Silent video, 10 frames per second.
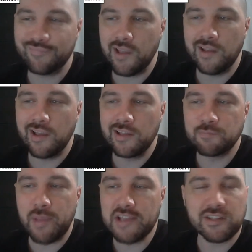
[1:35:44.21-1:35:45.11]
it's
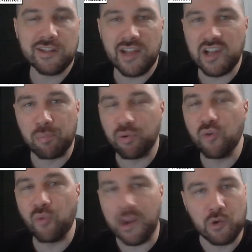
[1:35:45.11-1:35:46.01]
basically like a
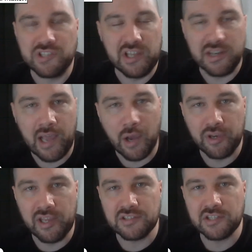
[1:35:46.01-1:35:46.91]
prerequisite
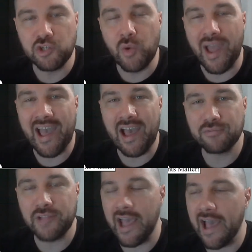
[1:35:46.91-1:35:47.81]
nowadays that you have
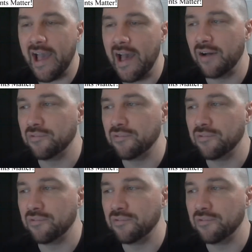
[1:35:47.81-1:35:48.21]
to have